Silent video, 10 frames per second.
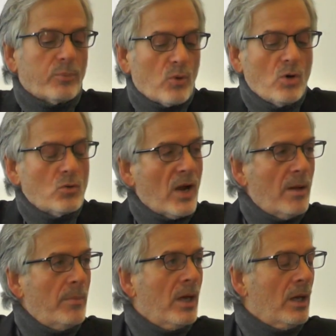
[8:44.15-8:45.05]

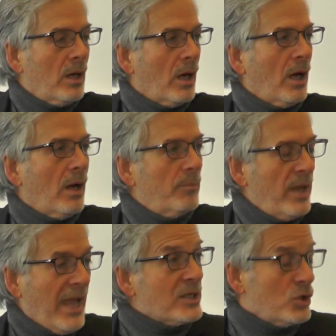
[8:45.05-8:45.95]
program
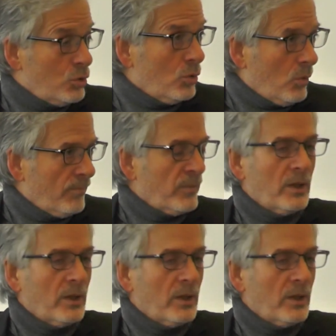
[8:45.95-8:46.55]
and you.